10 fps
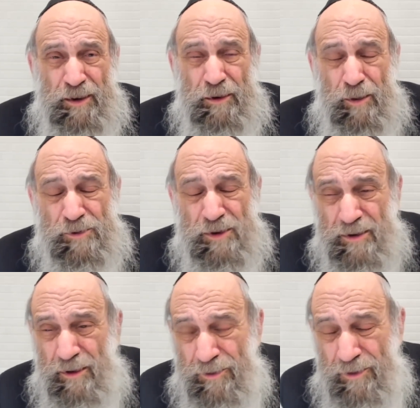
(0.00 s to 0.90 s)
It comes to
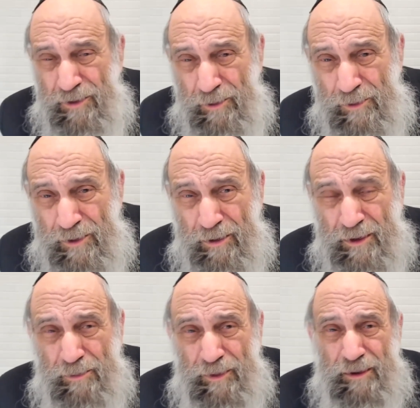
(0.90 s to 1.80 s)
the other thing we
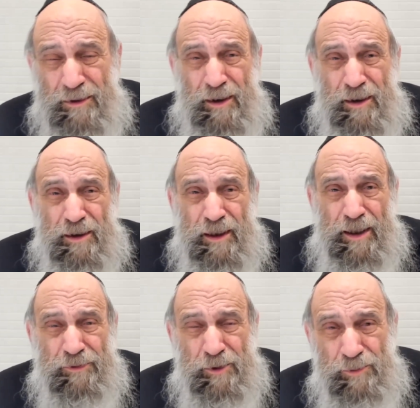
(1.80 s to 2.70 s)
talked about,
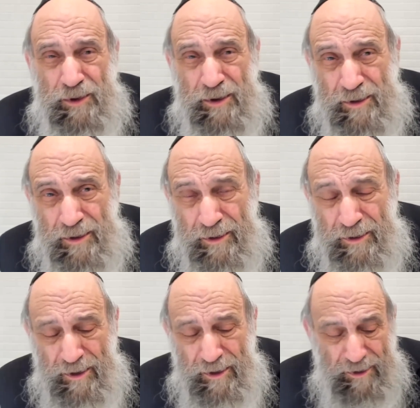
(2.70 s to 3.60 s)
gaiva, being
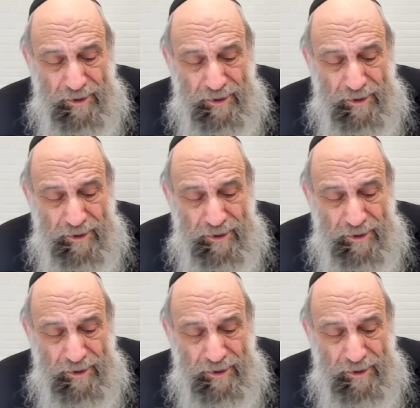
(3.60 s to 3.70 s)
a